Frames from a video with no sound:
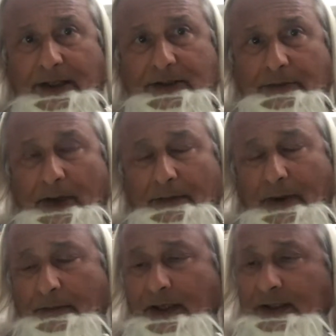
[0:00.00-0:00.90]
to my
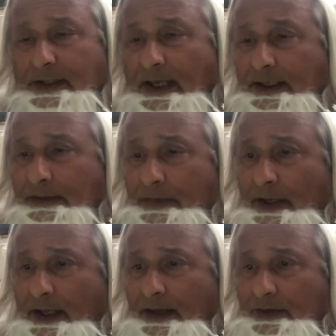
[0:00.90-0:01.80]
mummy and daddy in my
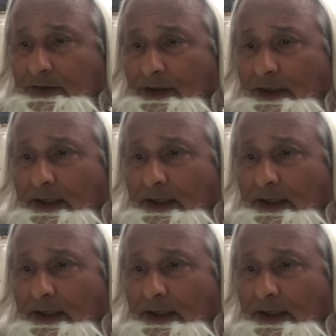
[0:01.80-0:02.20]
house?